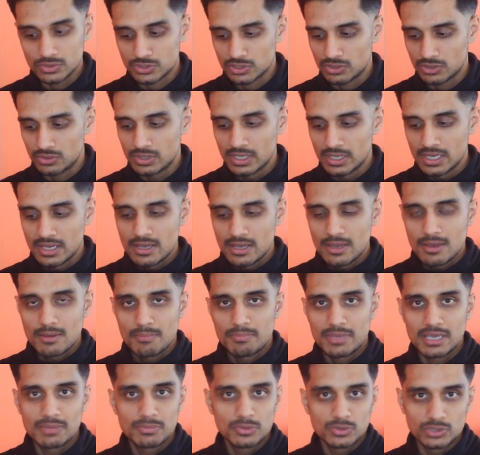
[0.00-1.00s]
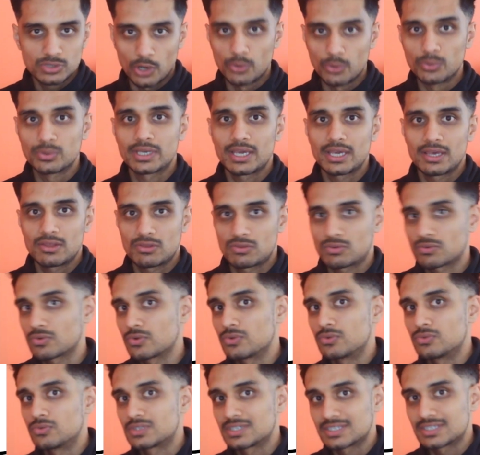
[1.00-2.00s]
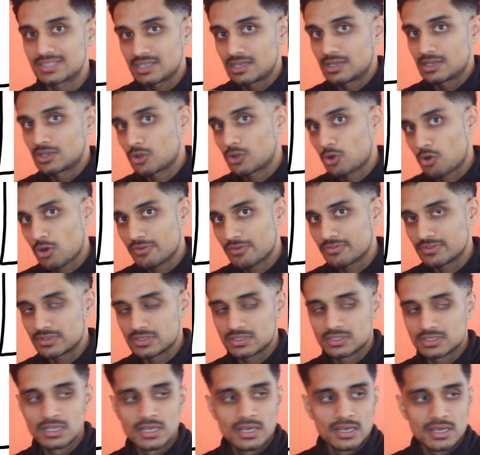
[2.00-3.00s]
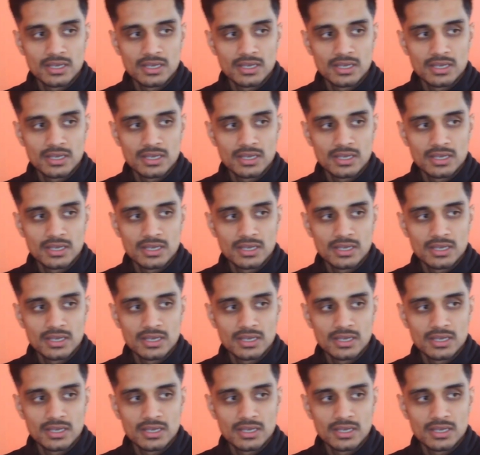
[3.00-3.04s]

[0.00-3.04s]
So people don't get through to seeing your offers.